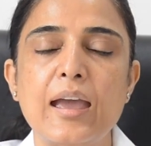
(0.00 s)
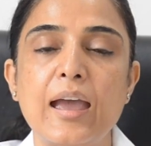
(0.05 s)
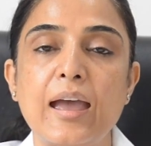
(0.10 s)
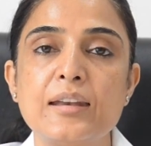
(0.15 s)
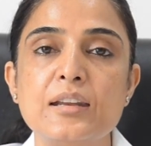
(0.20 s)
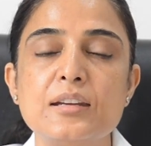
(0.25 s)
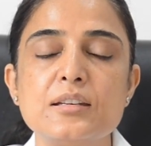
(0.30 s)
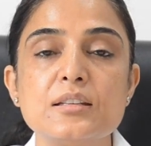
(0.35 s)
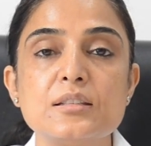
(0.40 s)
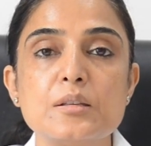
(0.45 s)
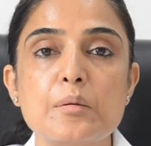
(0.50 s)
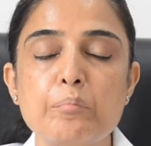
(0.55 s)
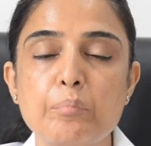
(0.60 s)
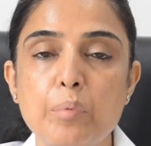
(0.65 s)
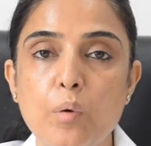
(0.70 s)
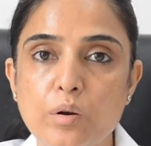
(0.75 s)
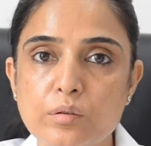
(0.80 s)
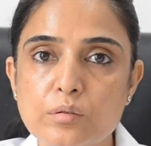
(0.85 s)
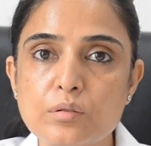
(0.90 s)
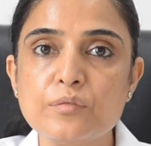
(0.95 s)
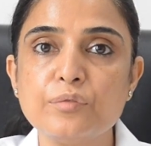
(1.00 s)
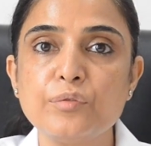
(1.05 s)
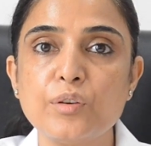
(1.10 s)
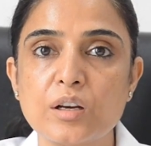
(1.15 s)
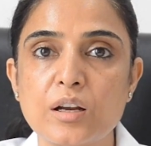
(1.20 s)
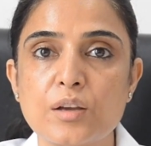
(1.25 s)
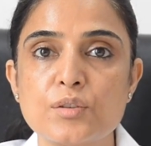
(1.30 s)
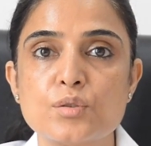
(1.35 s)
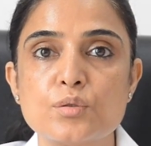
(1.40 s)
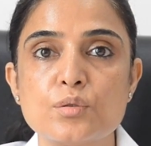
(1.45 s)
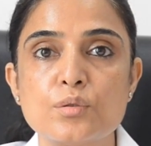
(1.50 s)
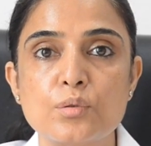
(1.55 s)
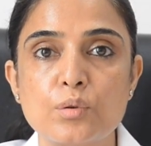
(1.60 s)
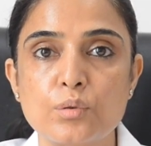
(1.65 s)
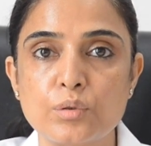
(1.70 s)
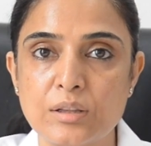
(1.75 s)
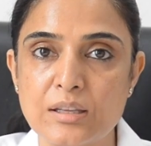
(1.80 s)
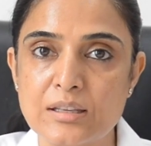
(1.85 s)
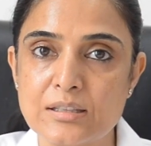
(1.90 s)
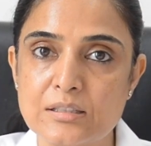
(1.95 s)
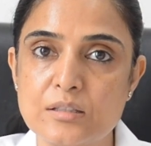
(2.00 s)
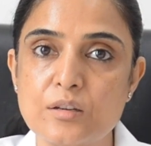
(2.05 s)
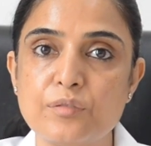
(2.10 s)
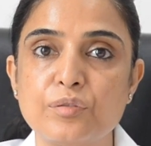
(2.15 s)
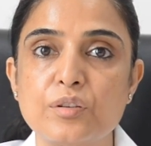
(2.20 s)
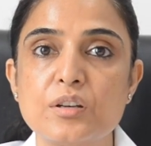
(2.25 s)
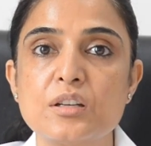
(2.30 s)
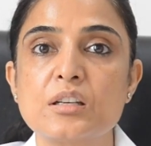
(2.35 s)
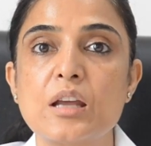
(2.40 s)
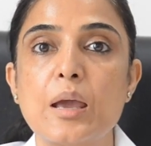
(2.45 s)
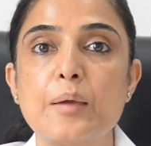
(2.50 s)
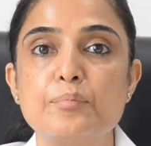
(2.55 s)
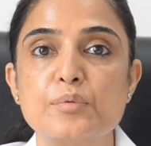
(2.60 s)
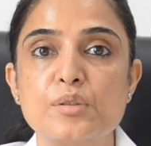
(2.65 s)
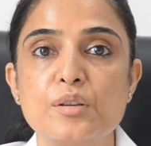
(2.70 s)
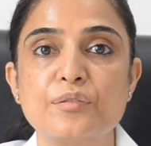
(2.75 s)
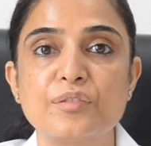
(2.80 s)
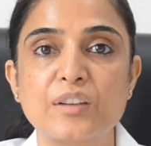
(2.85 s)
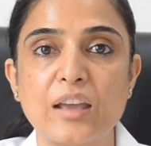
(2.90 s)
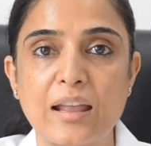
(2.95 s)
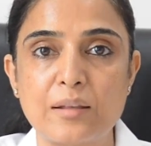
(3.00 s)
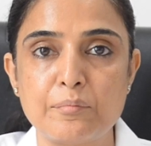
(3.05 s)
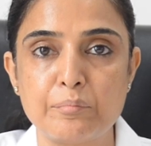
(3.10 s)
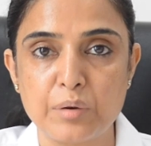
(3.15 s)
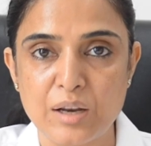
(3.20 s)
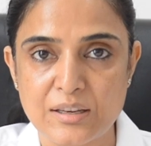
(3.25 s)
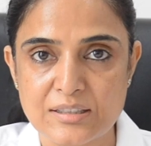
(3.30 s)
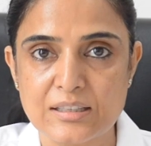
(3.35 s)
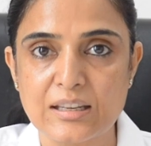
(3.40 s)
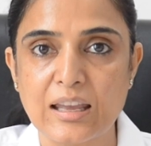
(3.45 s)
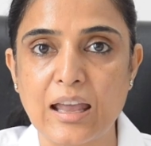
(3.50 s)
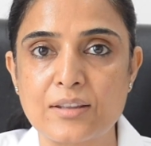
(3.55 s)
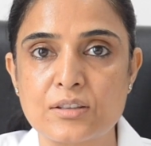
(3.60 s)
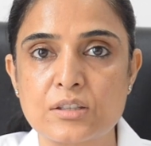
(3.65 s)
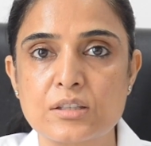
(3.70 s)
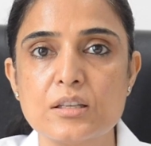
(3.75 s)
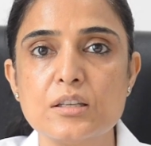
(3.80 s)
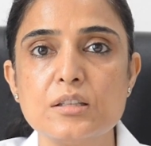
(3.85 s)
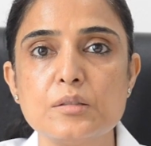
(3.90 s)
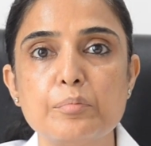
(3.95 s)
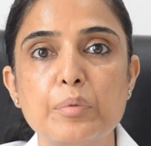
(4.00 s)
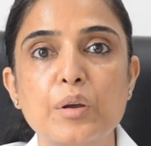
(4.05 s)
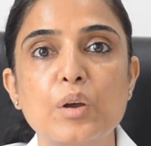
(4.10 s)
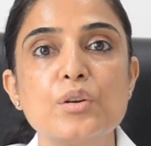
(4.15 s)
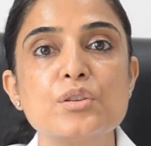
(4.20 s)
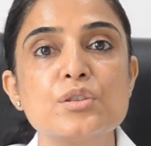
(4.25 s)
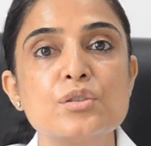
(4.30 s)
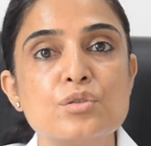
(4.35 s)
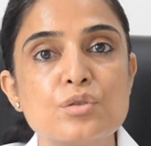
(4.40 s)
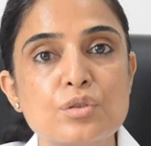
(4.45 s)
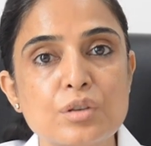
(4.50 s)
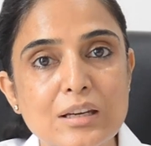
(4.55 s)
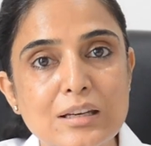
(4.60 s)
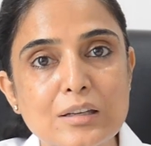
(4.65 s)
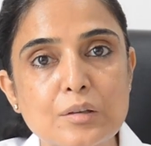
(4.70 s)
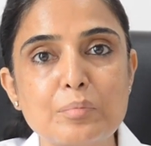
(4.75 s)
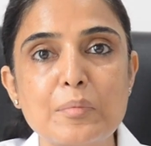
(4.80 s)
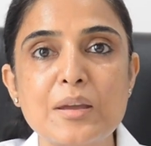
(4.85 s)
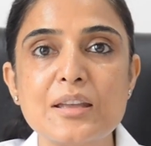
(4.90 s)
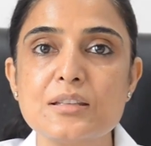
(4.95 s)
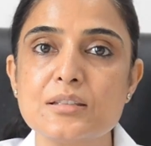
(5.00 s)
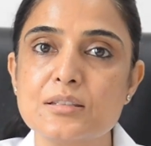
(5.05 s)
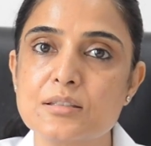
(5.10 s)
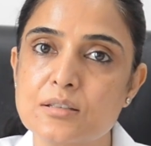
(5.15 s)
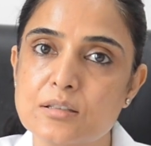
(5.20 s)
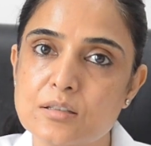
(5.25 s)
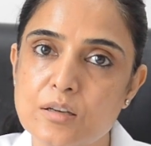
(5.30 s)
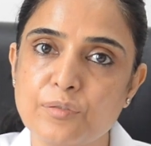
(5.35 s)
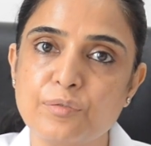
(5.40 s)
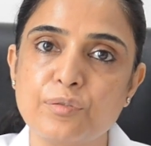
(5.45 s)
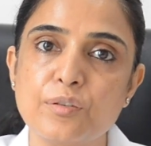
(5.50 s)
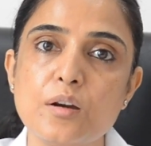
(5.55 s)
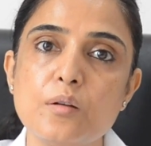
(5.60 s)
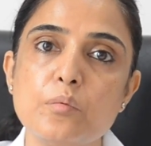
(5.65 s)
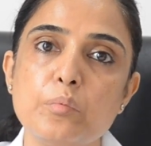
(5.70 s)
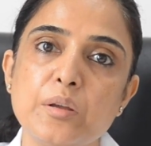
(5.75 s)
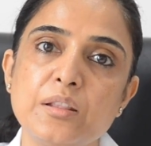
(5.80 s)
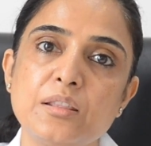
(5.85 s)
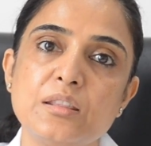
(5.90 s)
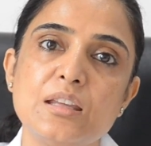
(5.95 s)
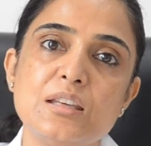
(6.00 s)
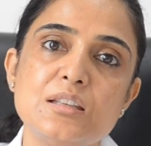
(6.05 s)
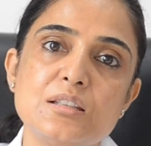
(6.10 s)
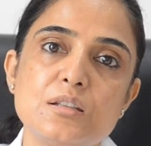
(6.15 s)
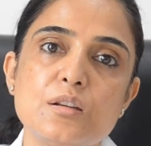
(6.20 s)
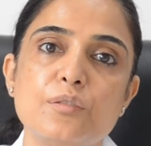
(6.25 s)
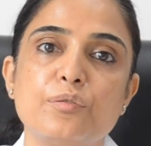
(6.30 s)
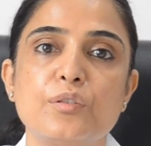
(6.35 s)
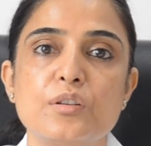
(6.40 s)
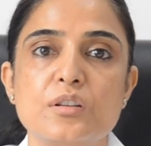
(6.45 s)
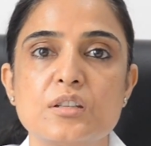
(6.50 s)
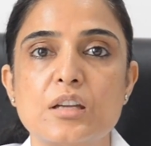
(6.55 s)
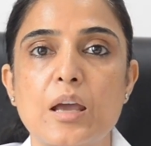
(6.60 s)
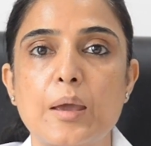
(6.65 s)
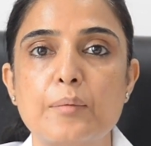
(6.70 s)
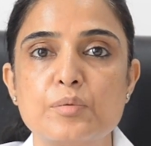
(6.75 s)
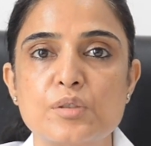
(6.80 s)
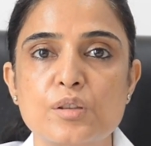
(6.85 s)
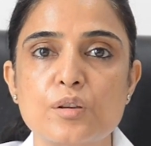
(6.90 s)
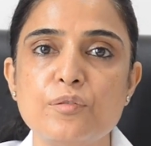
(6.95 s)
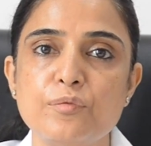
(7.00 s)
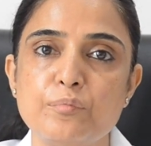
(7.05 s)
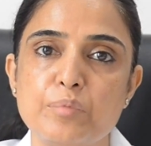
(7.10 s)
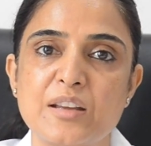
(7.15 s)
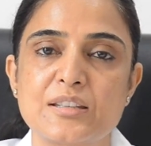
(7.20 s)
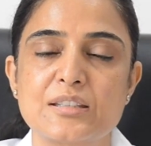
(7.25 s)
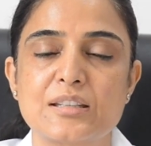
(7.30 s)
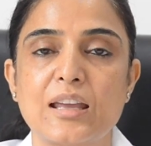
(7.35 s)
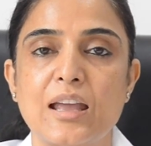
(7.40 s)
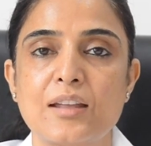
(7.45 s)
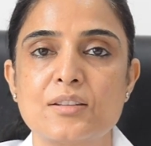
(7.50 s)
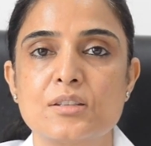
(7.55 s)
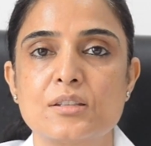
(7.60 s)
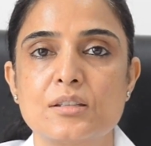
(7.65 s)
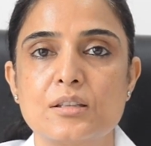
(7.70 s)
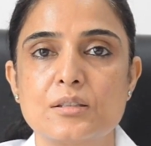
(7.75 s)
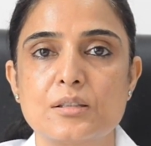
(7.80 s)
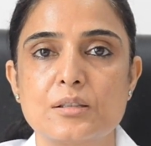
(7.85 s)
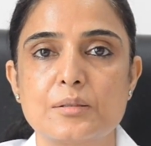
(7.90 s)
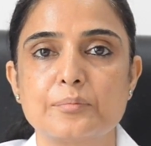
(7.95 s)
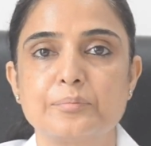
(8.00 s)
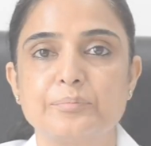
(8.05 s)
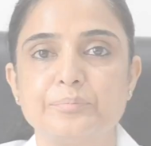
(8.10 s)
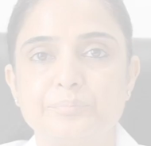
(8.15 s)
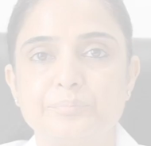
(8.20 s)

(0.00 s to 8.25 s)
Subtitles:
And it is important for us to know these different types of breast cancers because treatments differ with these different types of breast cancers.